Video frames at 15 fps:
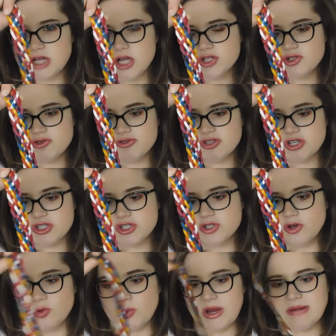not
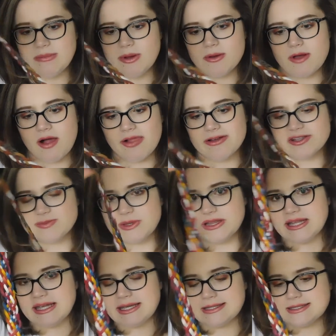traditional rainbow colors, but
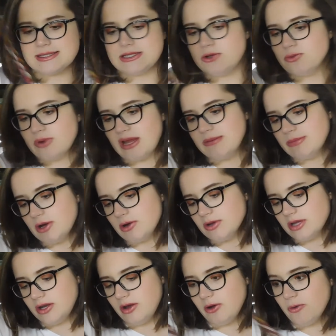like it's still rainbow,
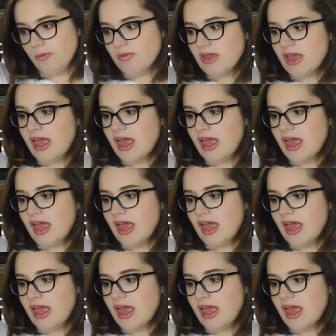you know?